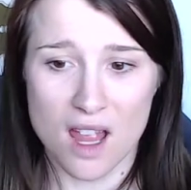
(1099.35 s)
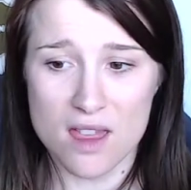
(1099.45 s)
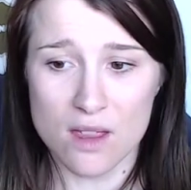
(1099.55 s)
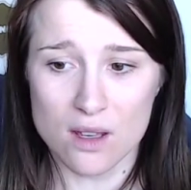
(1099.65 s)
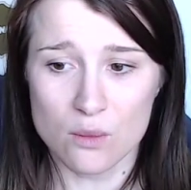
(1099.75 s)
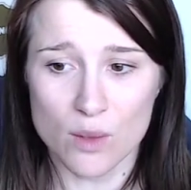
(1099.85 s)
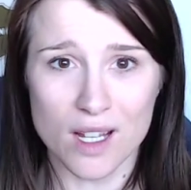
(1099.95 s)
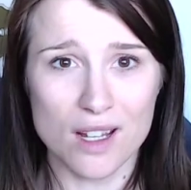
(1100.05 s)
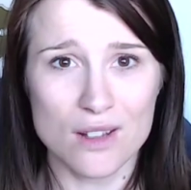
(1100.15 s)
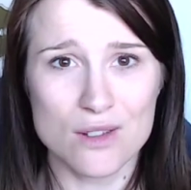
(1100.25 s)
and then
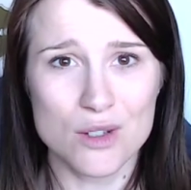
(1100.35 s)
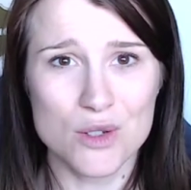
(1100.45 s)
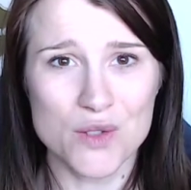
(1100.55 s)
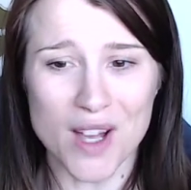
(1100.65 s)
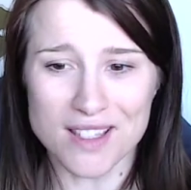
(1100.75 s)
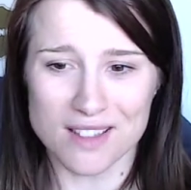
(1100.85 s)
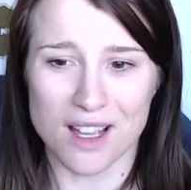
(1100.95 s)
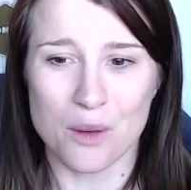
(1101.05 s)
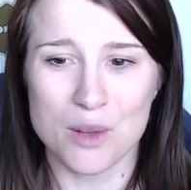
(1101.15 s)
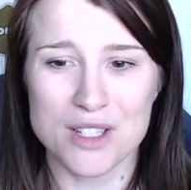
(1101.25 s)
we do
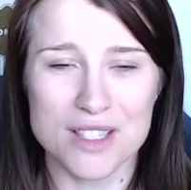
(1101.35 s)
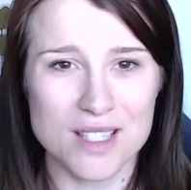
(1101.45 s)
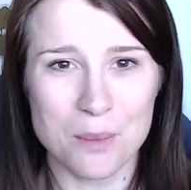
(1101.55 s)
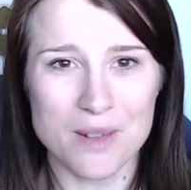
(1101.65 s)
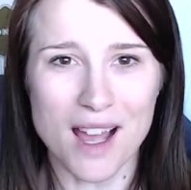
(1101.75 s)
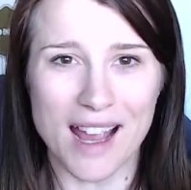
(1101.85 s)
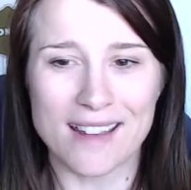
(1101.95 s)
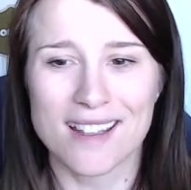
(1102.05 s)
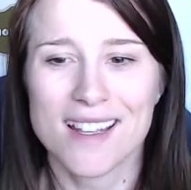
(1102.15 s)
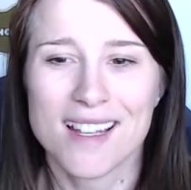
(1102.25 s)
Shavasana, which is step 9.